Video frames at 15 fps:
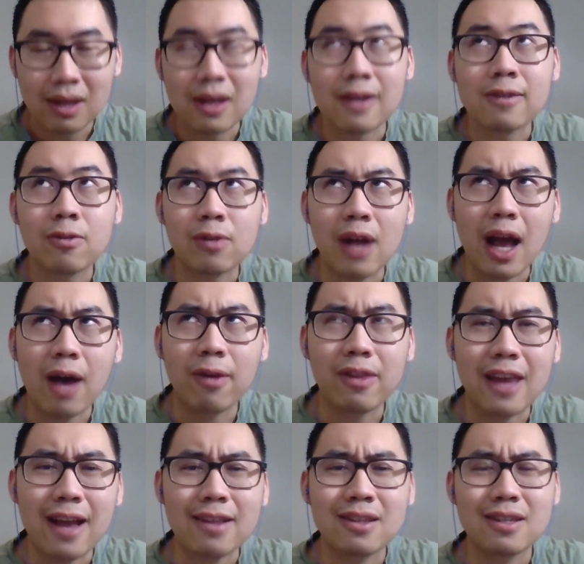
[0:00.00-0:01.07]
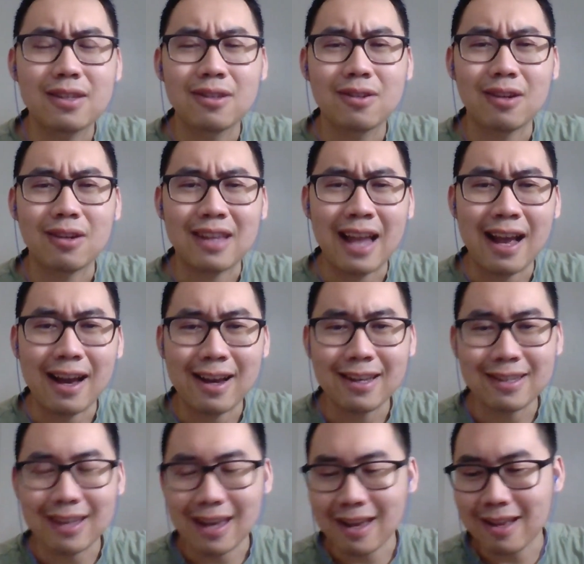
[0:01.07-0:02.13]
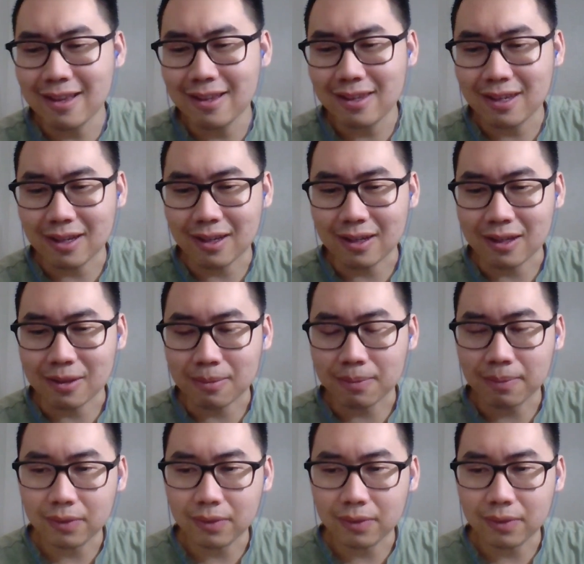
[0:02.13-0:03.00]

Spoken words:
And sort of how that sort of ties into